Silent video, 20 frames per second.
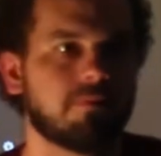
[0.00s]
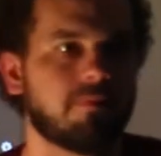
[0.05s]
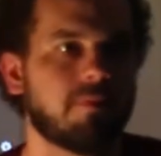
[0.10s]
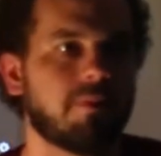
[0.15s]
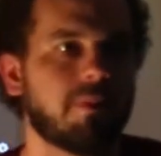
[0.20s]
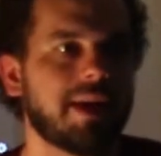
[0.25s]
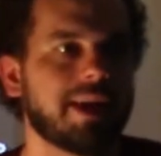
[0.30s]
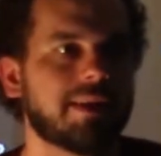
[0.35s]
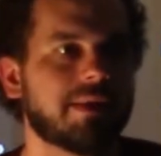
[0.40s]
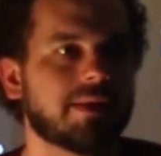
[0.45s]

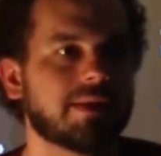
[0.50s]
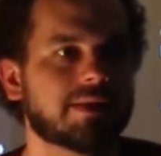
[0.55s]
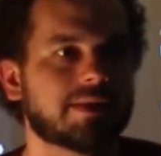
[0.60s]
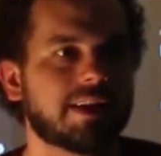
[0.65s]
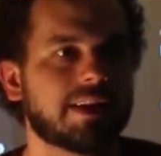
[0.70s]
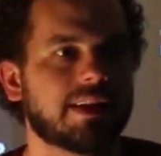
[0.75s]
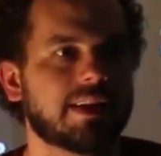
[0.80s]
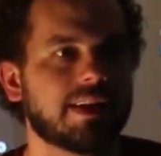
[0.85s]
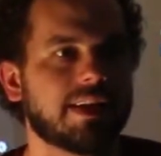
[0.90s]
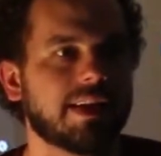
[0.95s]
make this
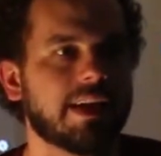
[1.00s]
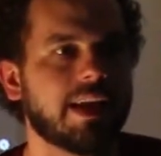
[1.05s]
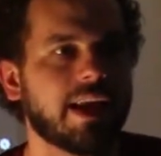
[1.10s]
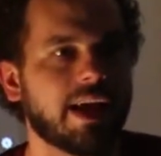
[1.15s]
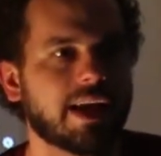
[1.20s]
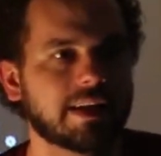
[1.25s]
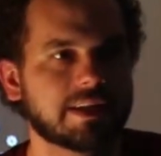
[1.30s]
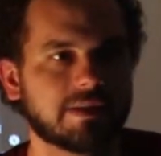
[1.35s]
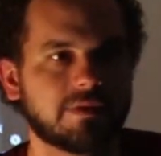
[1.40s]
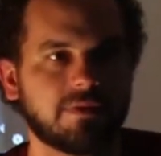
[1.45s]
like an
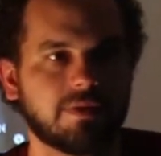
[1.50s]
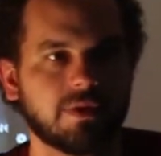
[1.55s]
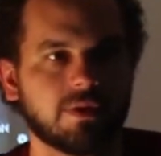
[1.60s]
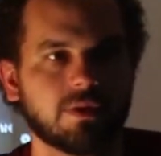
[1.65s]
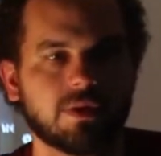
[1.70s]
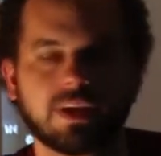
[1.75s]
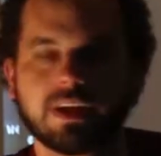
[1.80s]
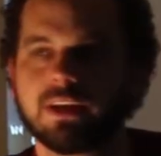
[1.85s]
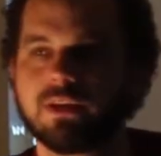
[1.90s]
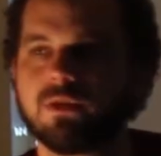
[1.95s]
index
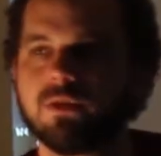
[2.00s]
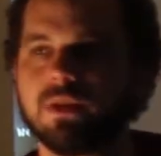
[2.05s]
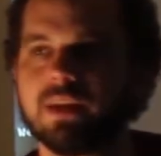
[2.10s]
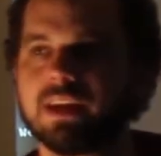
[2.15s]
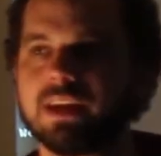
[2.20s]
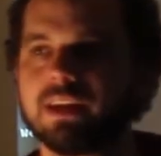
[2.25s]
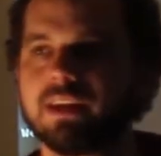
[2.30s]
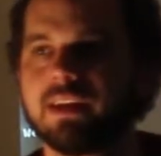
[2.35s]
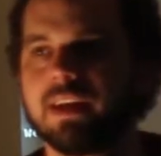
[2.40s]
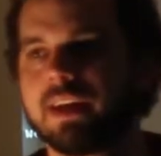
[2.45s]
field, like a
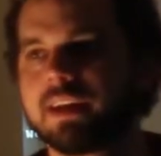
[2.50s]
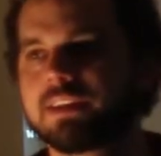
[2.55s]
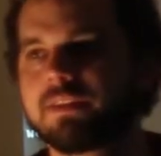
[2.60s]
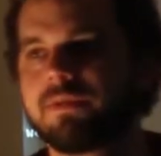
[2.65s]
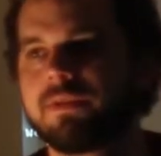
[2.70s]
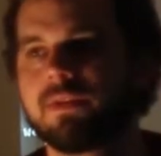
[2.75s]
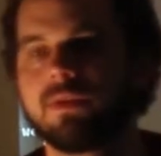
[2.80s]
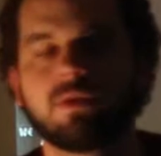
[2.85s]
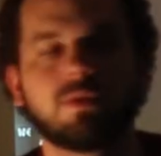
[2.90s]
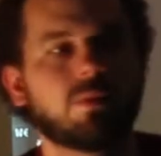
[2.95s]
unique index
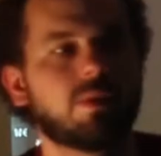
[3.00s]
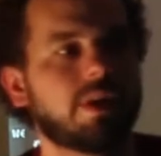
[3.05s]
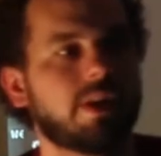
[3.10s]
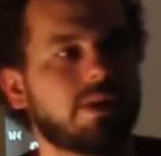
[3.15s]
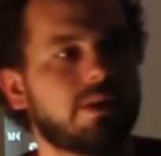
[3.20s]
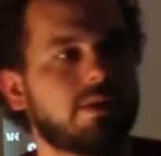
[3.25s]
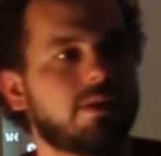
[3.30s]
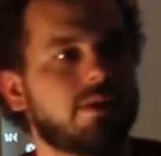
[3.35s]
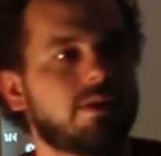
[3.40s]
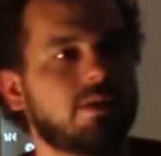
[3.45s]
field when it